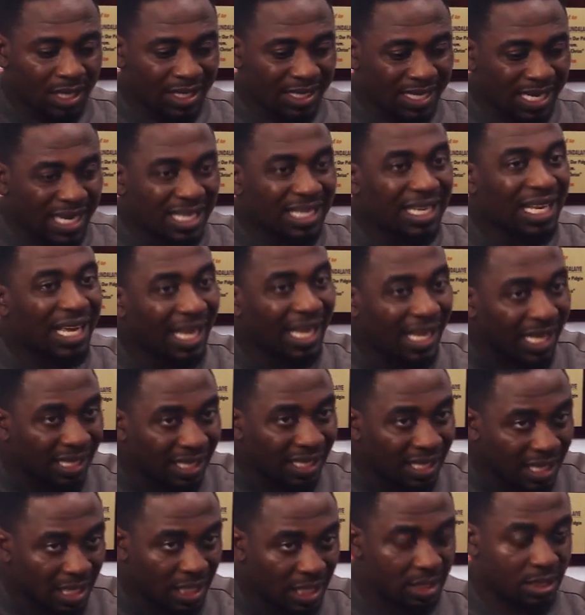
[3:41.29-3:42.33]
that
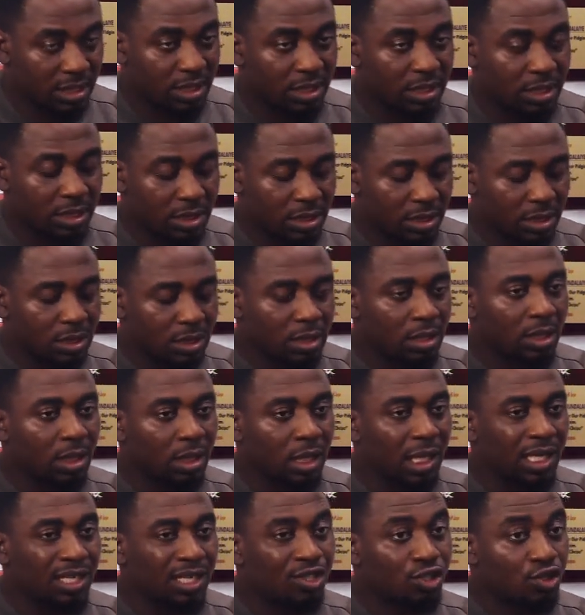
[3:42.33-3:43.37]
in this,
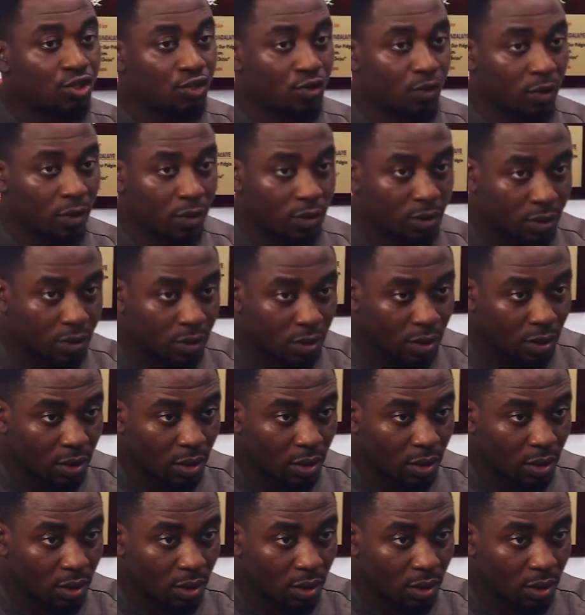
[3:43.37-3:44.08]
it's just